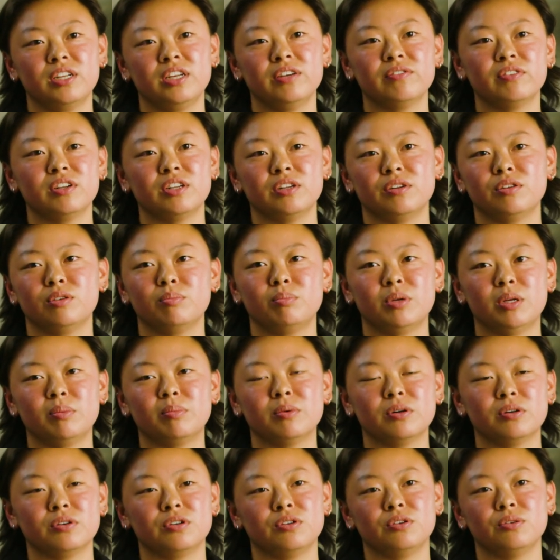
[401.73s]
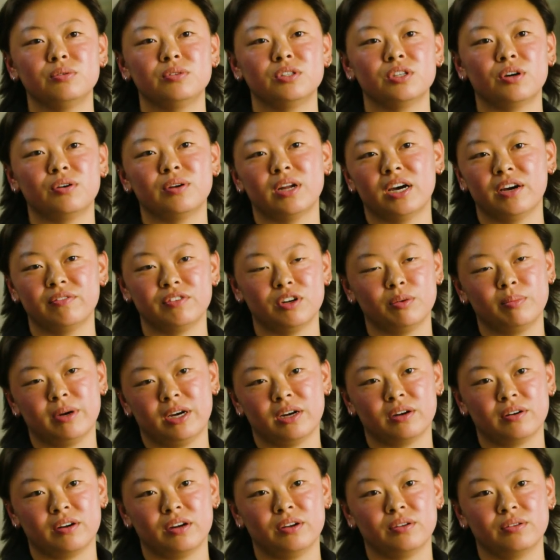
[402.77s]
even people who don't have your
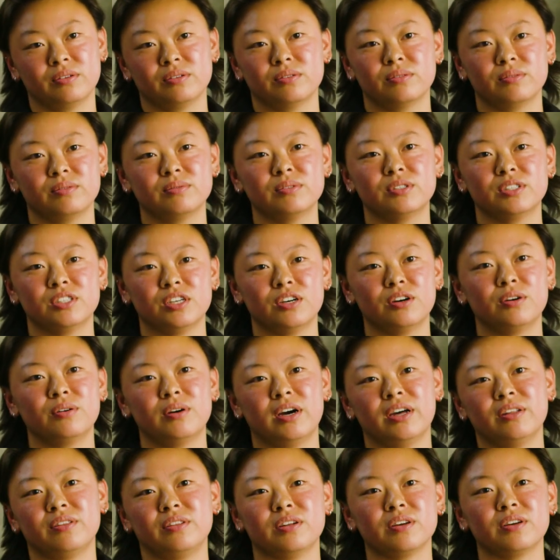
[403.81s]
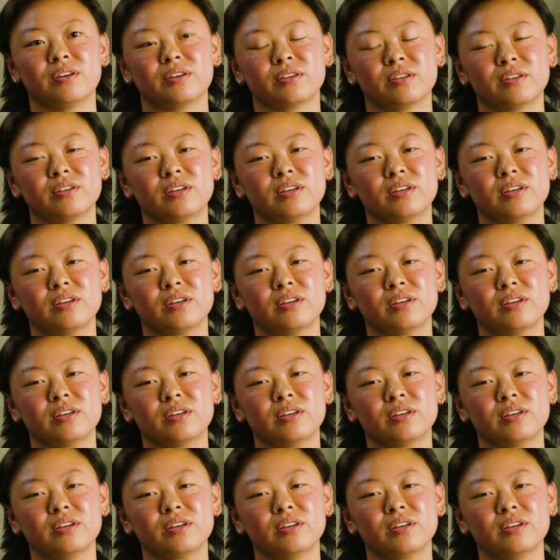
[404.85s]
background. So I think